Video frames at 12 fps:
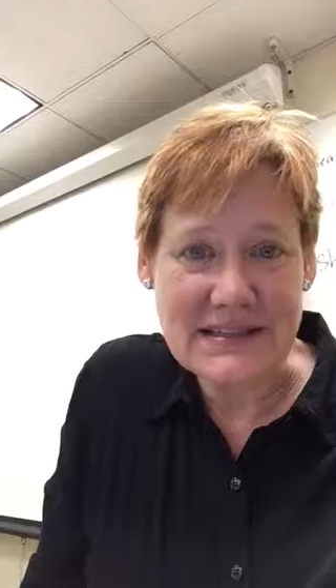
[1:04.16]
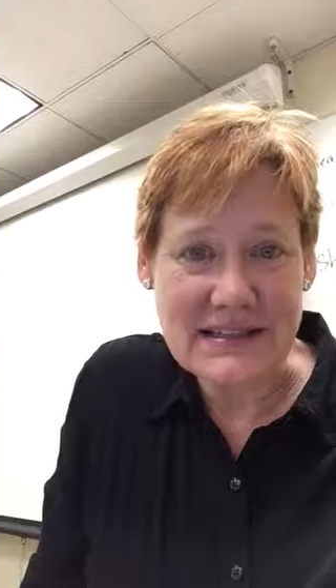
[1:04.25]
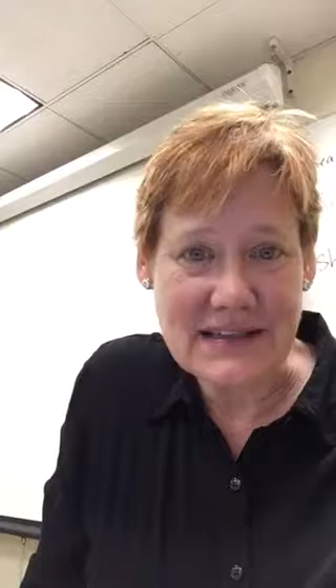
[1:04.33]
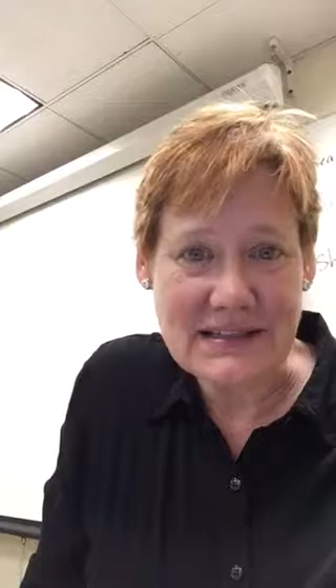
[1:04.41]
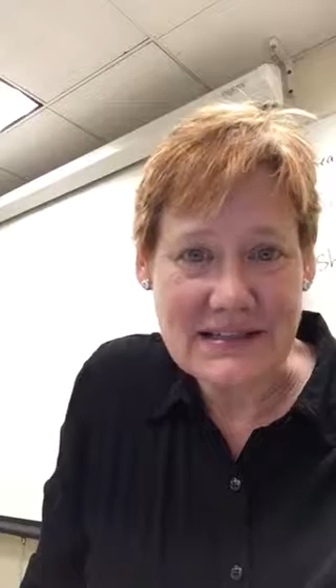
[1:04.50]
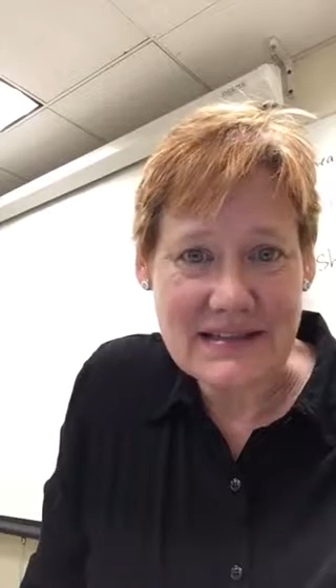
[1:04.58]

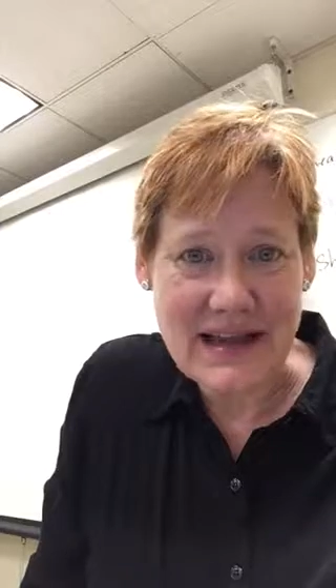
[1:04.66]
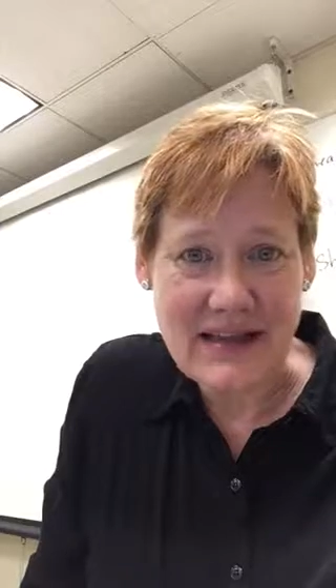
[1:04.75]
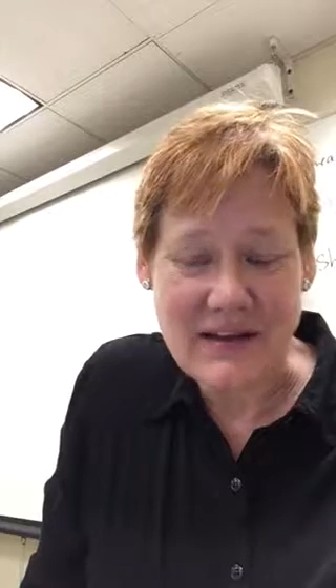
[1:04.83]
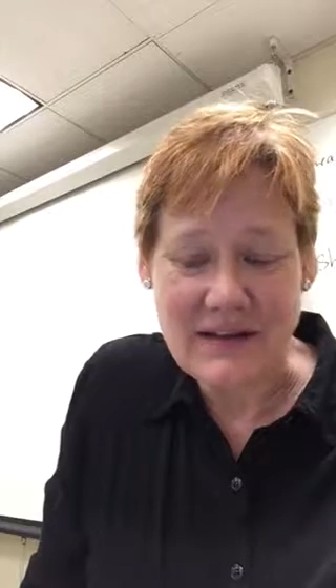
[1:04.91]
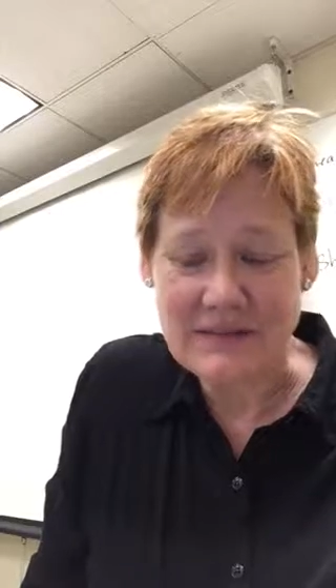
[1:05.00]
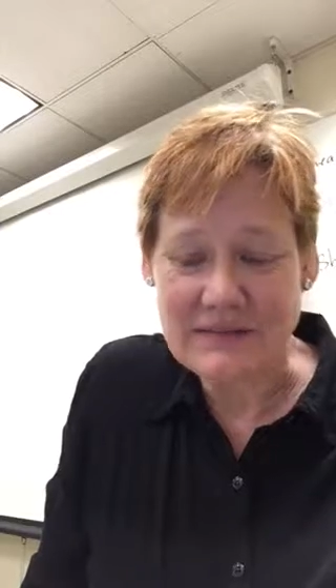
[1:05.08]
set
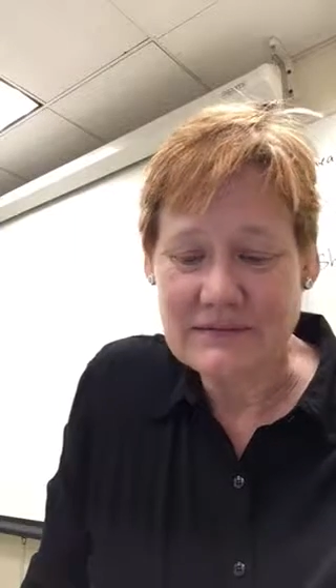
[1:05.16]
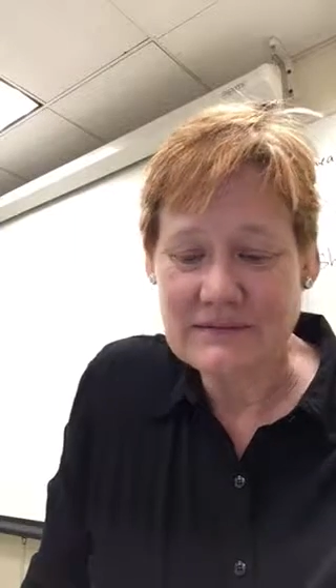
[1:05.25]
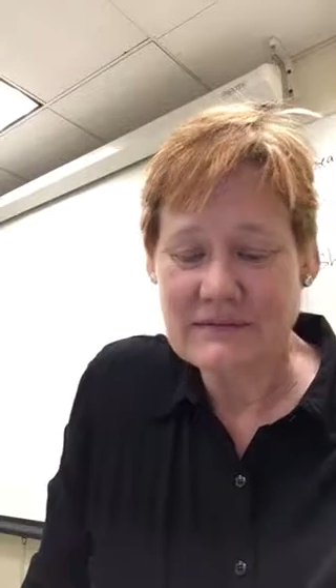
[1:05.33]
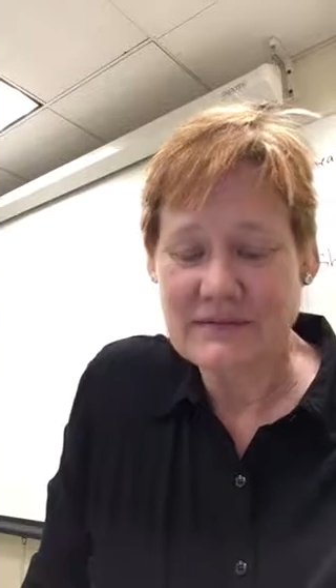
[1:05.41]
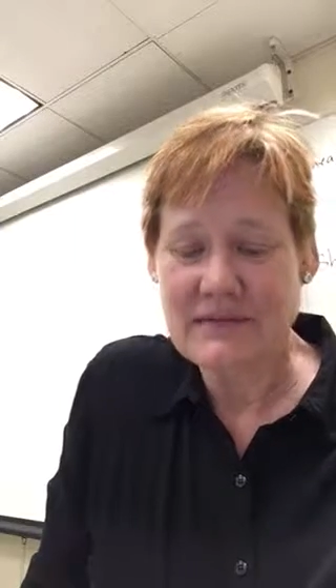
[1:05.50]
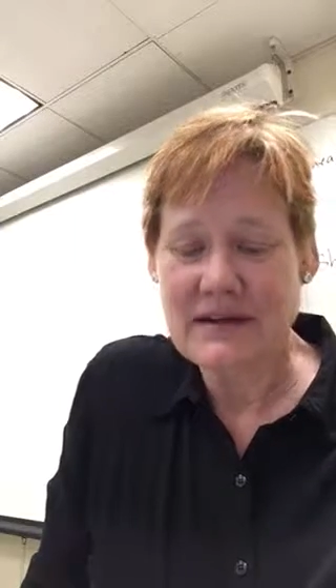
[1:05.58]
sail.
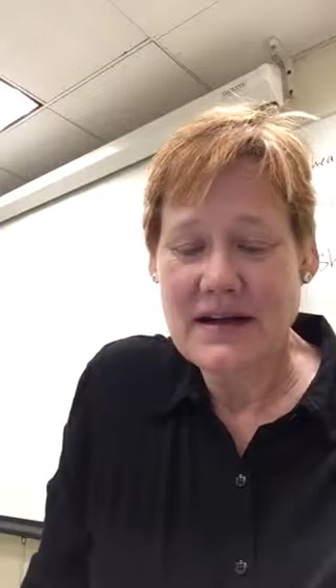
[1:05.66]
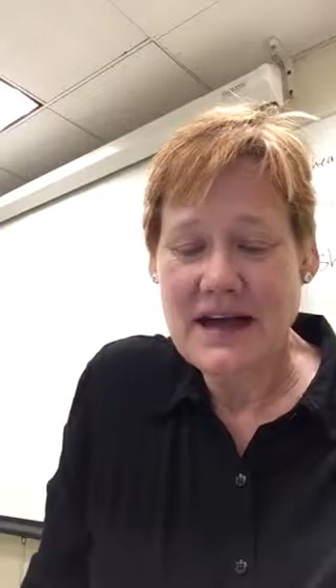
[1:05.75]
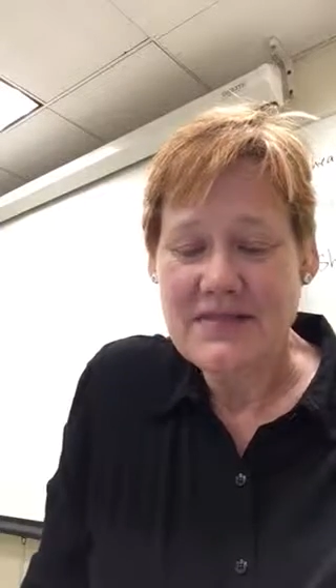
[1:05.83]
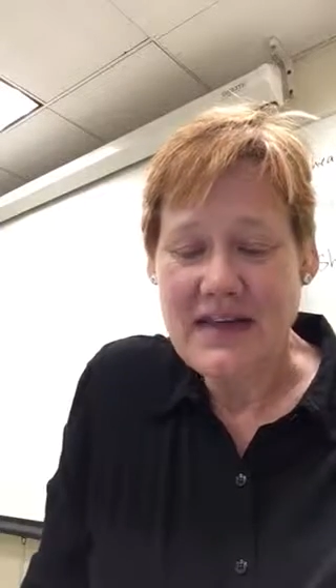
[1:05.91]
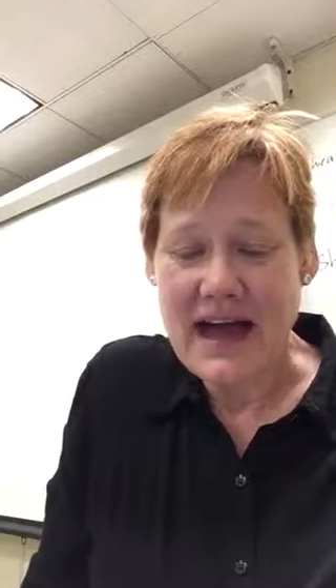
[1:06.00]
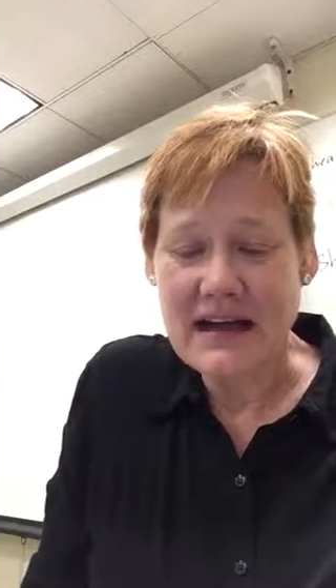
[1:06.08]

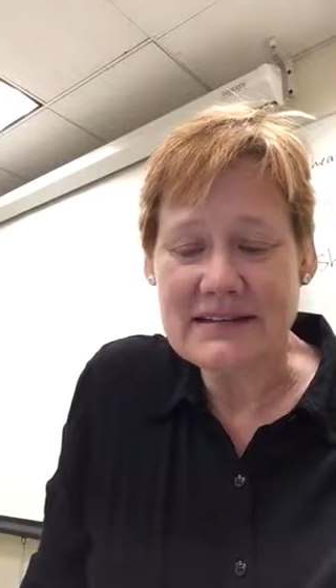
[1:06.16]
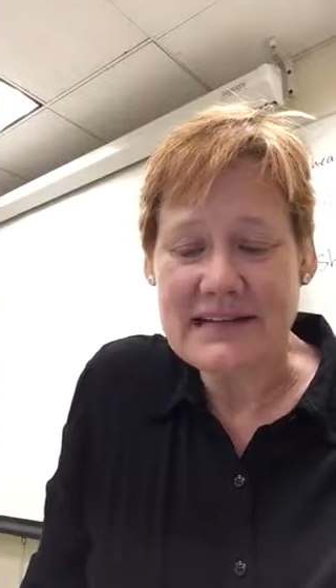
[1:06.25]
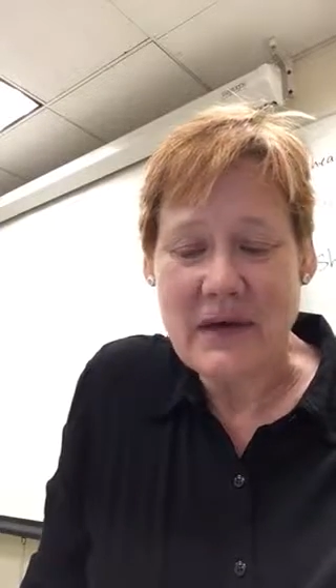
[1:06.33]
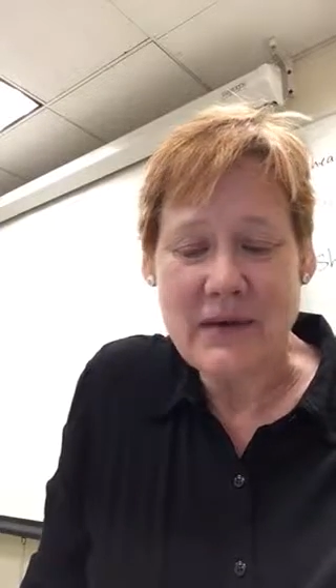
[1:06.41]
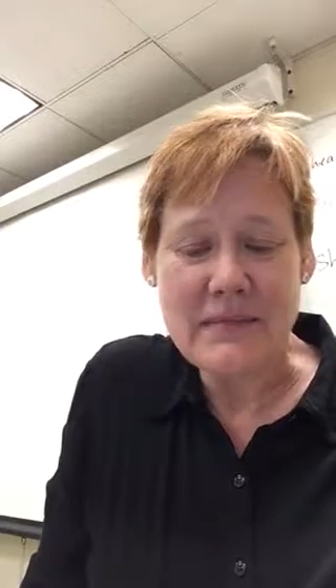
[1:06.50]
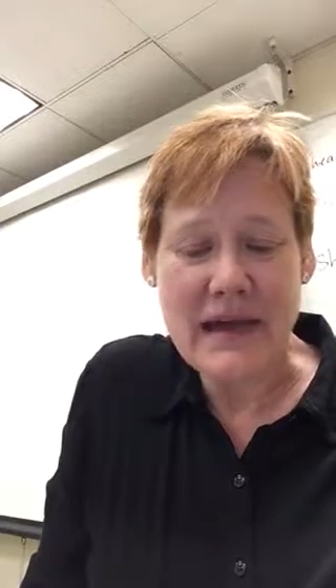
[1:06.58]
That is
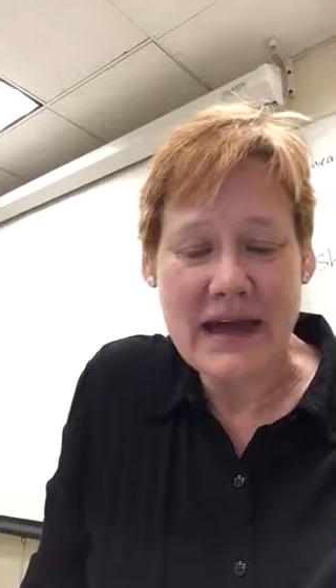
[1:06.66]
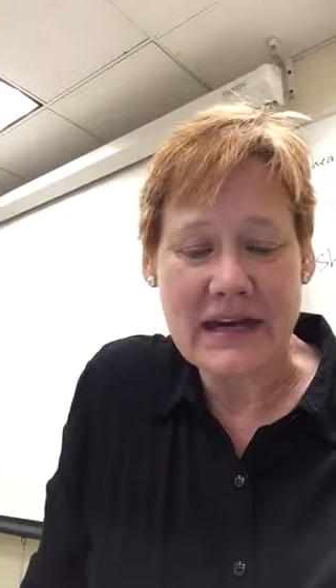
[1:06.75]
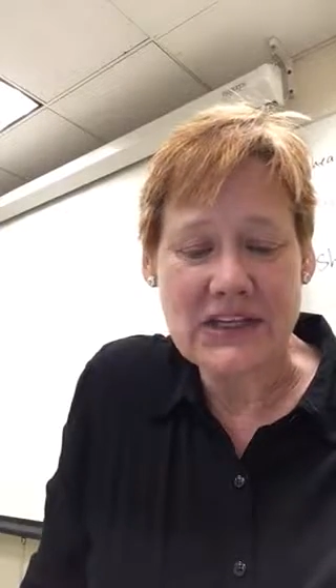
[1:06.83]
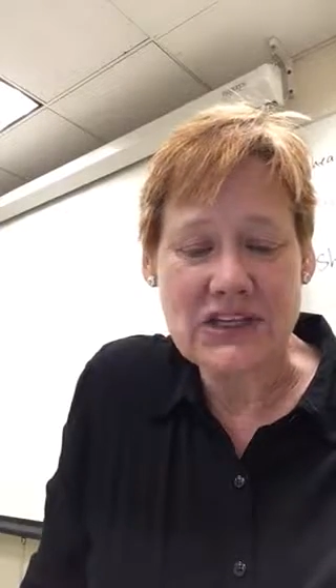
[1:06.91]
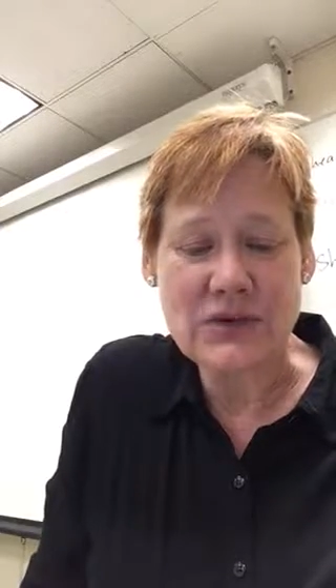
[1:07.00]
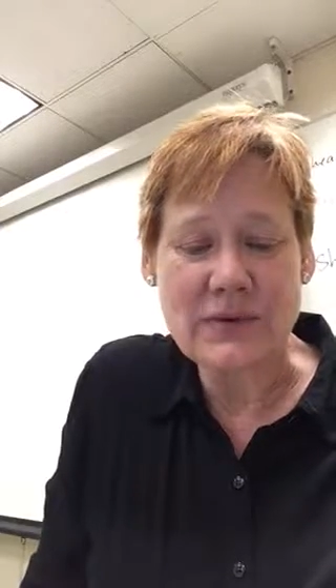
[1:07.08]
how he
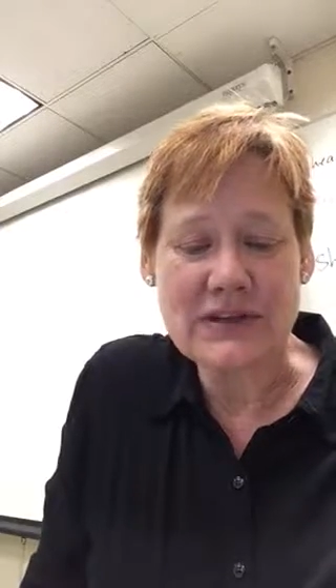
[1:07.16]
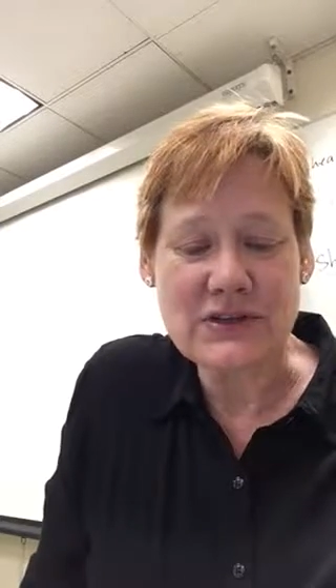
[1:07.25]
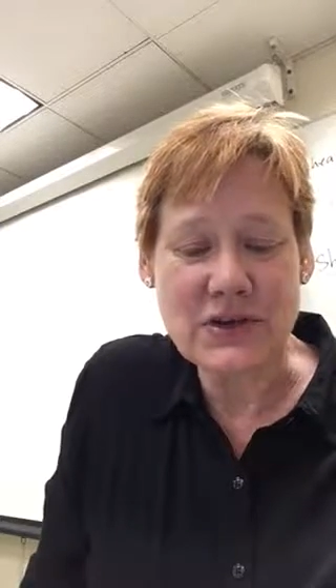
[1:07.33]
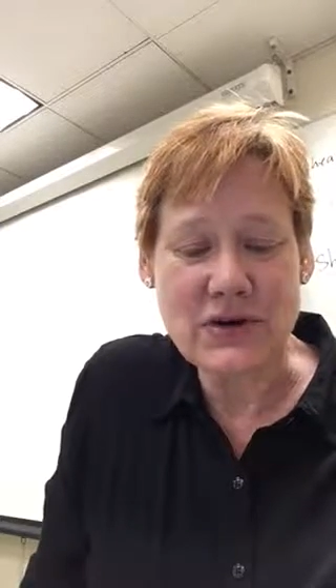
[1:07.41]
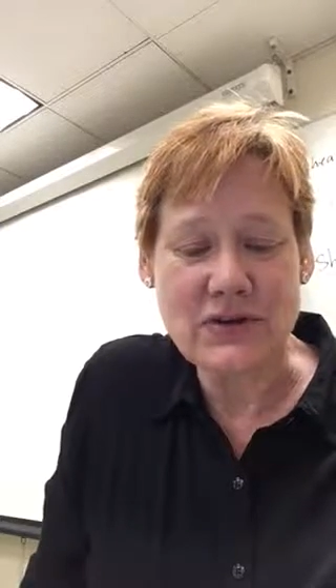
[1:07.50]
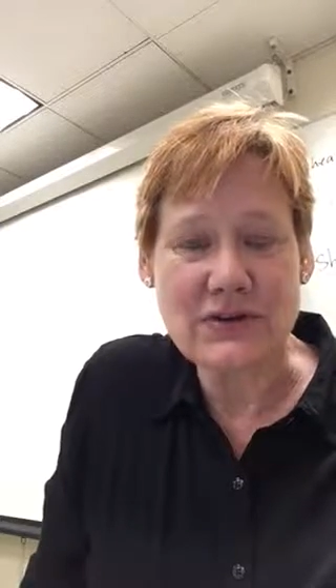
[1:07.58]
managed to
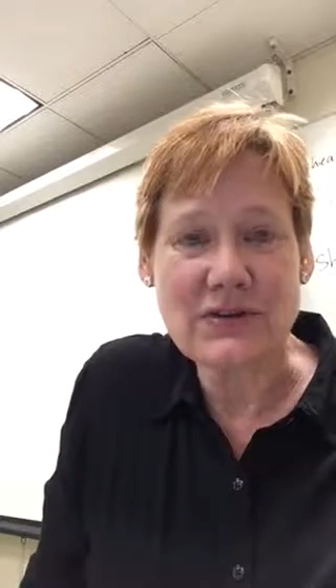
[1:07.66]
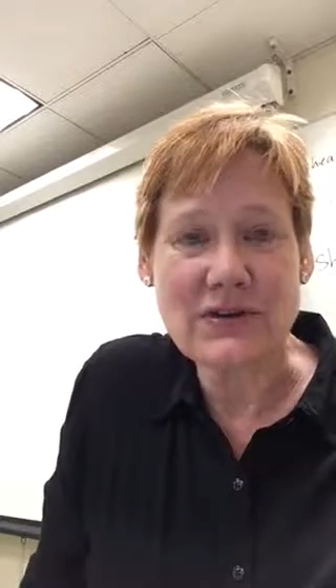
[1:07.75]
return